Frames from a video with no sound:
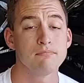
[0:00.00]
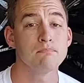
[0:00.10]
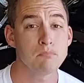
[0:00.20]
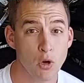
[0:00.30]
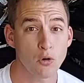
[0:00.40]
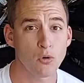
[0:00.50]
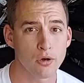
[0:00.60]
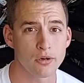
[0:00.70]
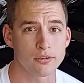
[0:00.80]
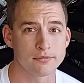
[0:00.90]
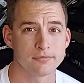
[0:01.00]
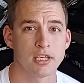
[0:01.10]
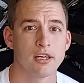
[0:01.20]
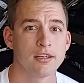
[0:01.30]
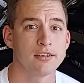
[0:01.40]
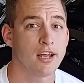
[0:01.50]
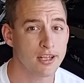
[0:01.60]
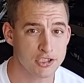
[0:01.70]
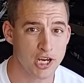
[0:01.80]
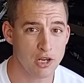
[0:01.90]
Motor oil.
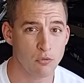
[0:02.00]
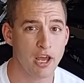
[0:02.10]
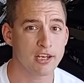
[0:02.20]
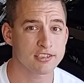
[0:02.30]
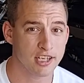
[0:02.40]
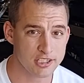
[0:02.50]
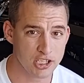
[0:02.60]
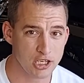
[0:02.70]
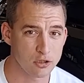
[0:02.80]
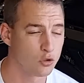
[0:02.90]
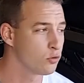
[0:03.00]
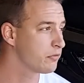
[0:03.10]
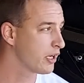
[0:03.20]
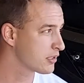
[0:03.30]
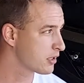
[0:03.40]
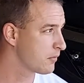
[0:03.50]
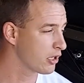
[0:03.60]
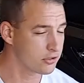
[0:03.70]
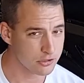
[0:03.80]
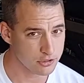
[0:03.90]
Not chain wax, not chain lube, not some
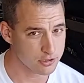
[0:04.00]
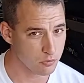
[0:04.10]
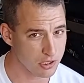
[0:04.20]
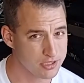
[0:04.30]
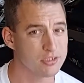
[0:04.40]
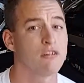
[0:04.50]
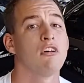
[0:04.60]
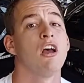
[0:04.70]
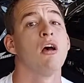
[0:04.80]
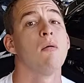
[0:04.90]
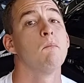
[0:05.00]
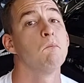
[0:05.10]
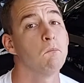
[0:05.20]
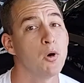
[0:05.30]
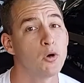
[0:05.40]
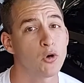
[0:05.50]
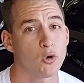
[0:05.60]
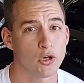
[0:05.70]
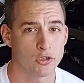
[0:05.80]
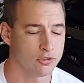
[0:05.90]
aerosol spray stuff. Motor
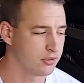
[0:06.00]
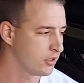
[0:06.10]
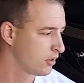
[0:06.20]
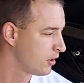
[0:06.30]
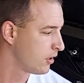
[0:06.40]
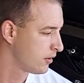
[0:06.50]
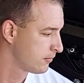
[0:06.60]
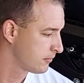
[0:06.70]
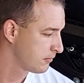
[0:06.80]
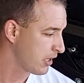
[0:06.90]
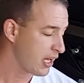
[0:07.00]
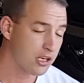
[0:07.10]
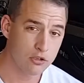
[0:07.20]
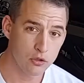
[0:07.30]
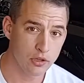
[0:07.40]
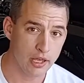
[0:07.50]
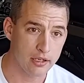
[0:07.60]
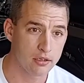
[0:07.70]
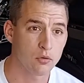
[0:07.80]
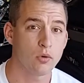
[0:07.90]
oil. But how do you do
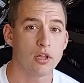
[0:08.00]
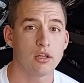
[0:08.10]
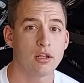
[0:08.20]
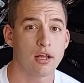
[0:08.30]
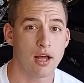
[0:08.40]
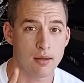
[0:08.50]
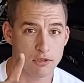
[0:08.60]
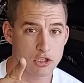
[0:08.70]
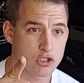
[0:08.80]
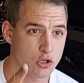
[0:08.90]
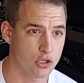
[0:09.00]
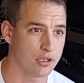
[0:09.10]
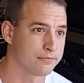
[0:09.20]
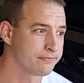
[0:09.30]
that? Well, I'm going to show you.